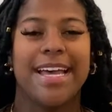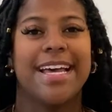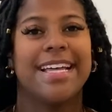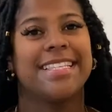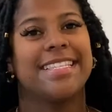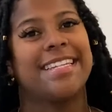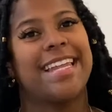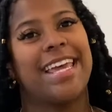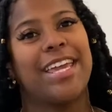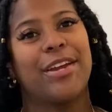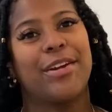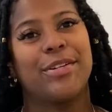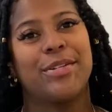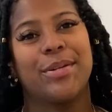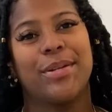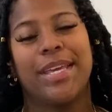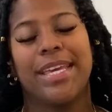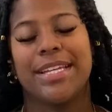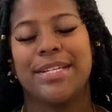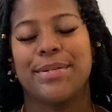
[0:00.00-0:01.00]
Today you're
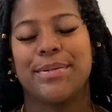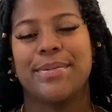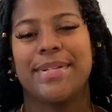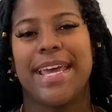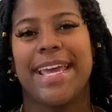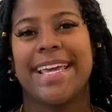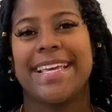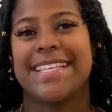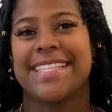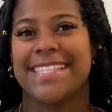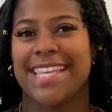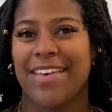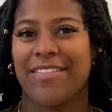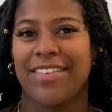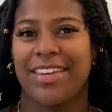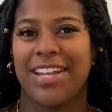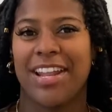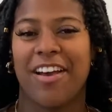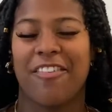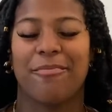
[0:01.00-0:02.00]
tuning into day
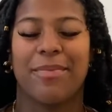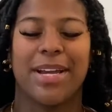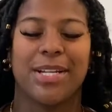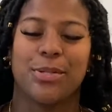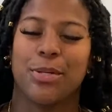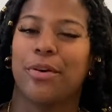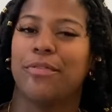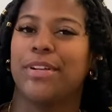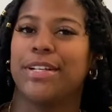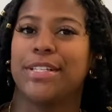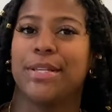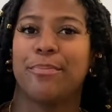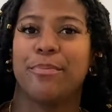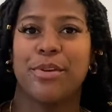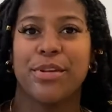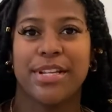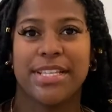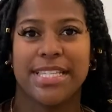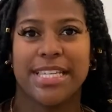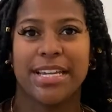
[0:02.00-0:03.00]
7 of my 12 days of
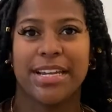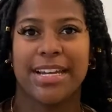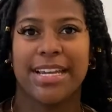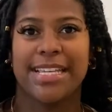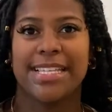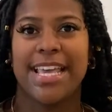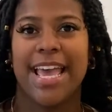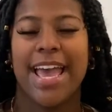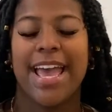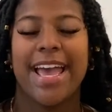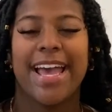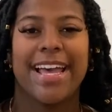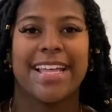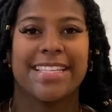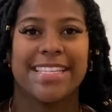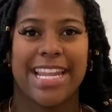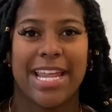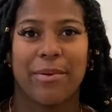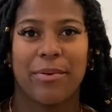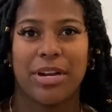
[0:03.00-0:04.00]
beauty series, and
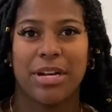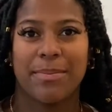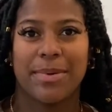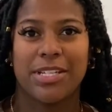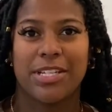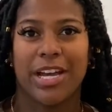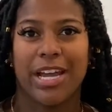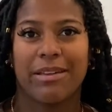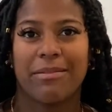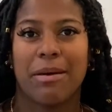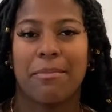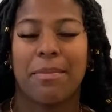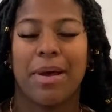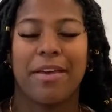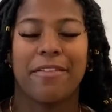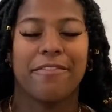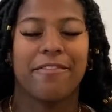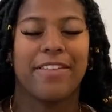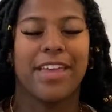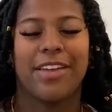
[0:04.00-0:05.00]
today we're going to be talking about my
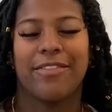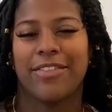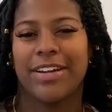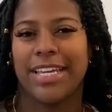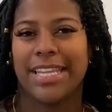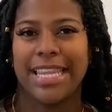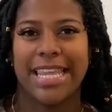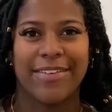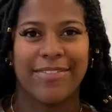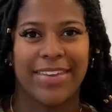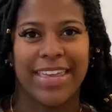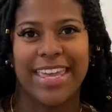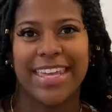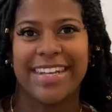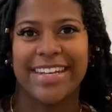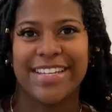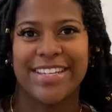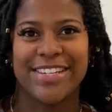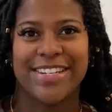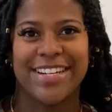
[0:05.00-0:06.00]
favorite leave-in
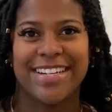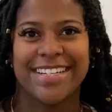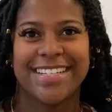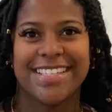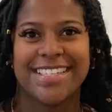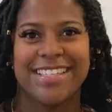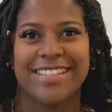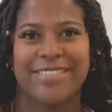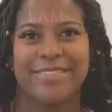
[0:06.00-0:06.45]
conditioners. So